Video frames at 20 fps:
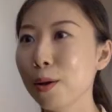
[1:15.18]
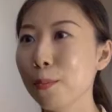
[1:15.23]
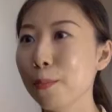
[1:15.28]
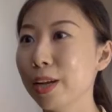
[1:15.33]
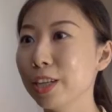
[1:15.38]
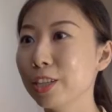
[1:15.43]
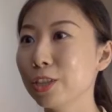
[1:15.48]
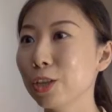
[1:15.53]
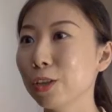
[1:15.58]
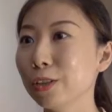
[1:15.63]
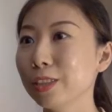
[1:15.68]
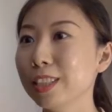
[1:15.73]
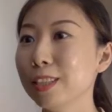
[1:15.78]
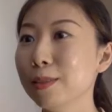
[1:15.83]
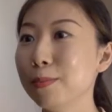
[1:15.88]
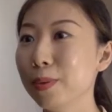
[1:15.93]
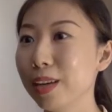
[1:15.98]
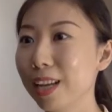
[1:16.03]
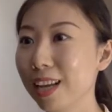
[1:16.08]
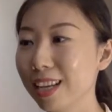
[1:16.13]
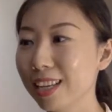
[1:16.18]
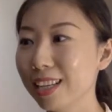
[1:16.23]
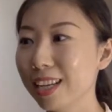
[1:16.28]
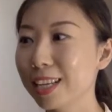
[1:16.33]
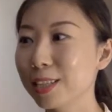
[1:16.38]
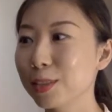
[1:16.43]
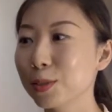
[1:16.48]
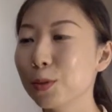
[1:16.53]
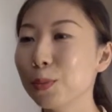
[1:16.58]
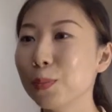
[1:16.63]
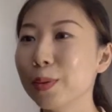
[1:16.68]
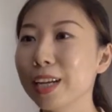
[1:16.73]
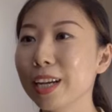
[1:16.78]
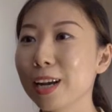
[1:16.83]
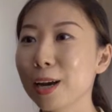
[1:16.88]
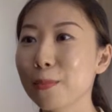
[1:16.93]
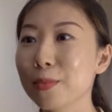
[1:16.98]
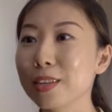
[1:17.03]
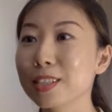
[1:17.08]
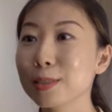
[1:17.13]
My short-term plan is to
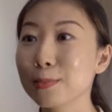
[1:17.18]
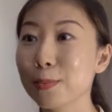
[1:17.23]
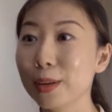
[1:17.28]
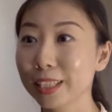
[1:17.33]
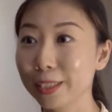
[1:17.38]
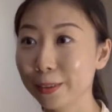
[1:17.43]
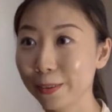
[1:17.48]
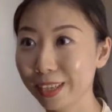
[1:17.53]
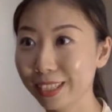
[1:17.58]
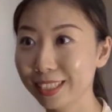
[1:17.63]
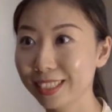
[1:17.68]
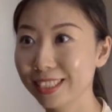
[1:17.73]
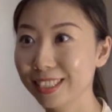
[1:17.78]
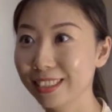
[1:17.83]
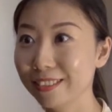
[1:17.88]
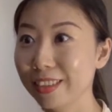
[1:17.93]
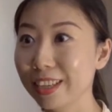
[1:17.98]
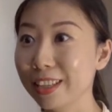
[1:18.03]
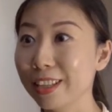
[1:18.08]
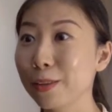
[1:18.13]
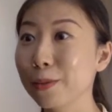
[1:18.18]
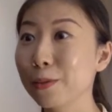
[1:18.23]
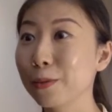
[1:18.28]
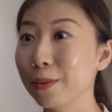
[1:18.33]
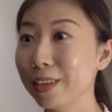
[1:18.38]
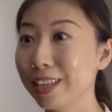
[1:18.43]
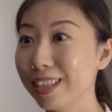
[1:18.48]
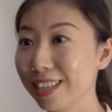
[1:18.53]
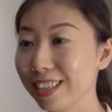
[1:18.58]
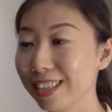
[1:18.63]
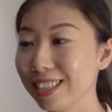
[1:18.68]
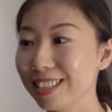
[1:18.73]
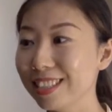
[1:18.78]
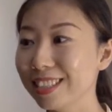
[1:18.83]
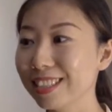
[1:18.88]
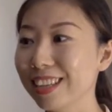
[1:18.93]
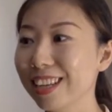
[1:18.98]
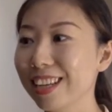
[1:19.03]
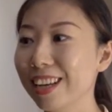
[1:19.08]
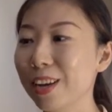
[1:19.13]
become a spa director within 3 years,